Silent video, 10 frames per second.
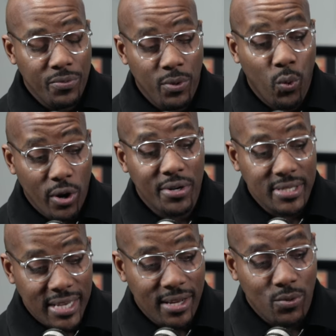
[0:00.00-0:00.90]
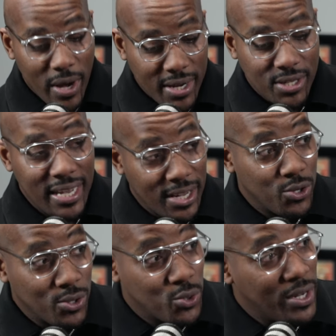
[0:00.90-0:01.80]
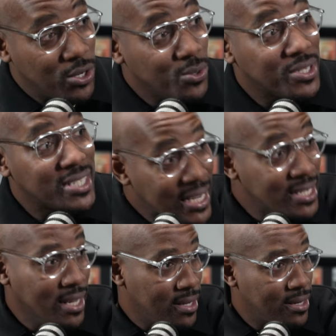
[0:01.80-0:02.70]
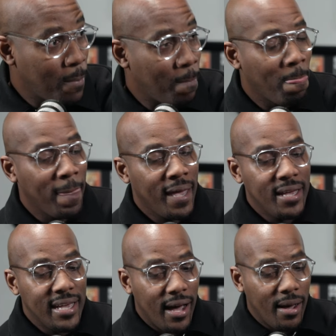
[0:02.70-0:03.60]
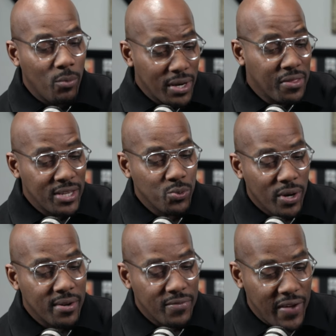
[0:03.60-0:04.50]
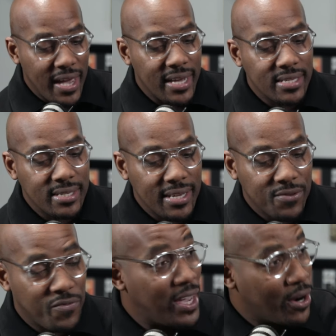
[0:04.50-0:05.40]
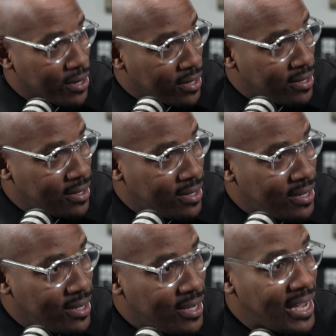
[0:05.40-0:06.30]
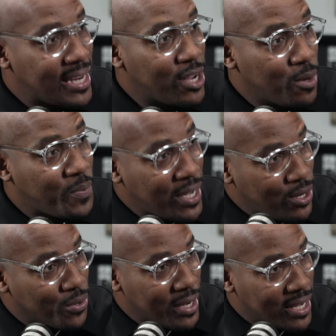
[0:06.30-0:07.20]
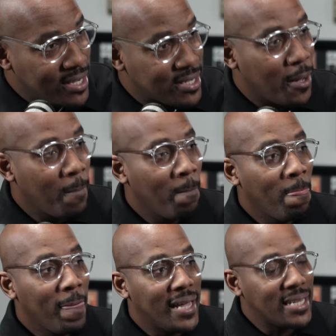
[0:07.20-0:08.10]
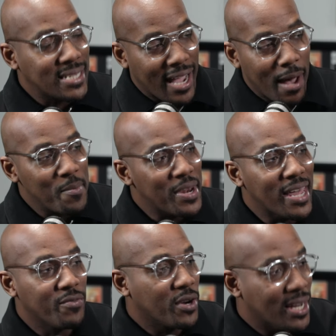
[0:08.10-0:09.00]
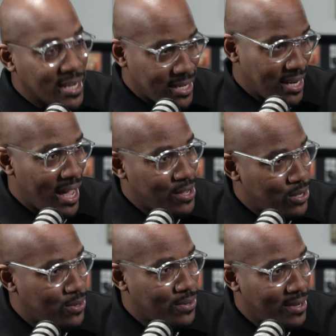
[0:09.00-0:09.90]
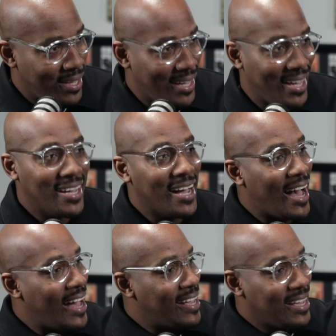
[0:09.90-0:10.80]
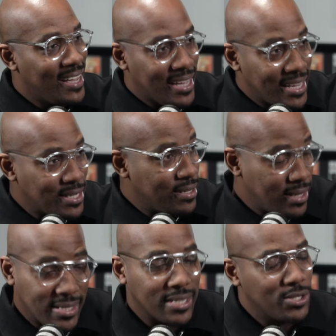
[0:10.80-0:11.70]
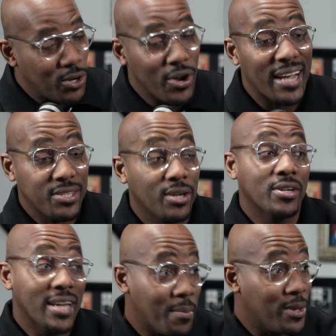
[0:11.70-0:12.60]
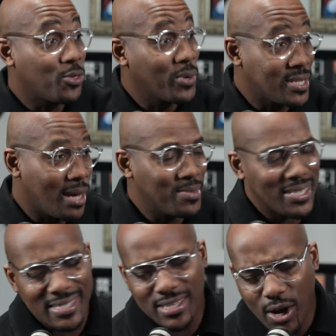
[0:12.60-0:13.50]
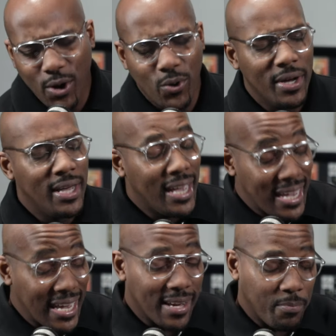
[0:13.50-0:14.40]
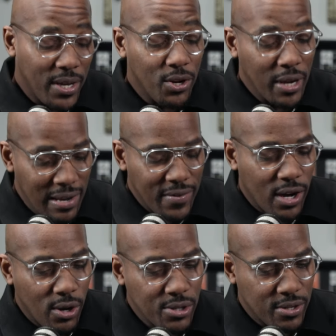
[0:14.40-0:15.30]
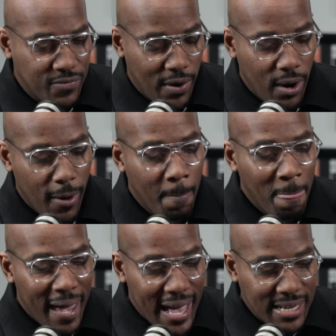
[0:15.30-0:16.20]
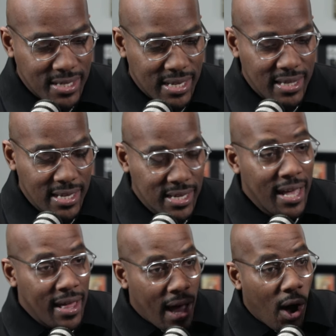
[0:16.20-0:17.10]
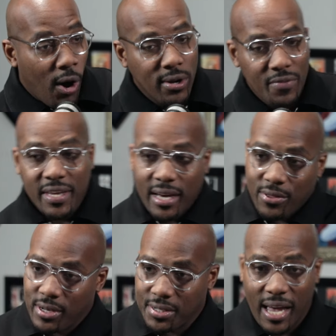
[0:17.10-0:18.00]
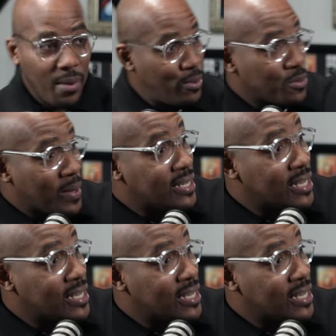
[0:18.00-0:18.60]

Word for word: The world is getting ready to enter into a new season. One of the things we're going to face is fear. And here Peter is, and he's like, I'm never going to deny you. He says, no, you're actually going to deny me 3 times. He says, no. Peter even goes as far as to say this, all of the other disciples may